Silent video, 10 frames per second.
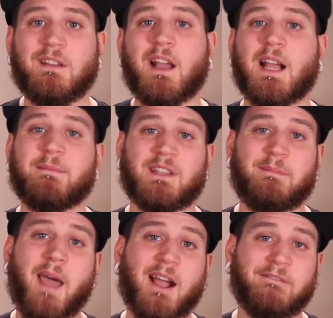It comes in
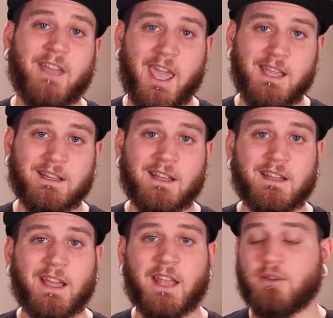a pack of 8,
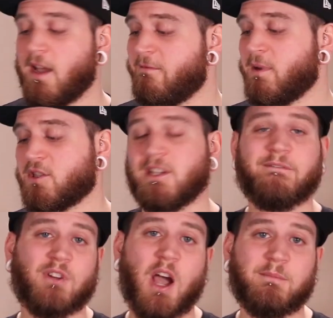and you have a bunch of
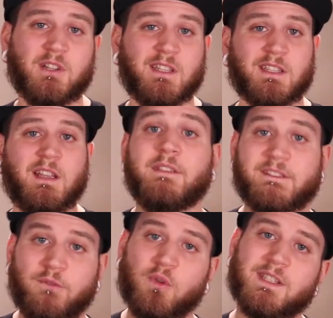different options.
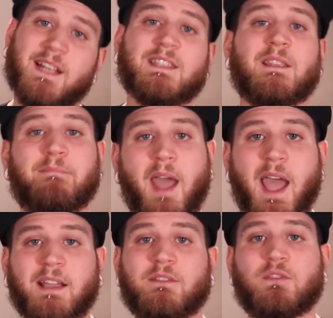There's 4 sets in the
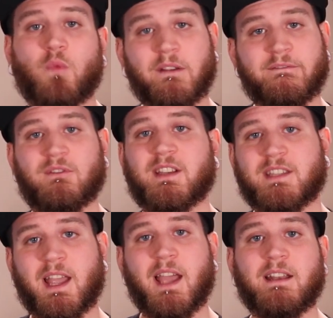pack, 1 for each
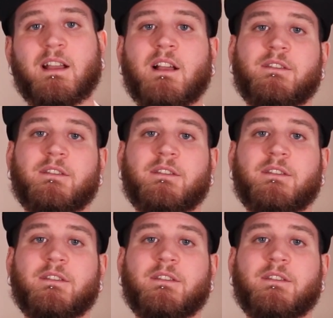side.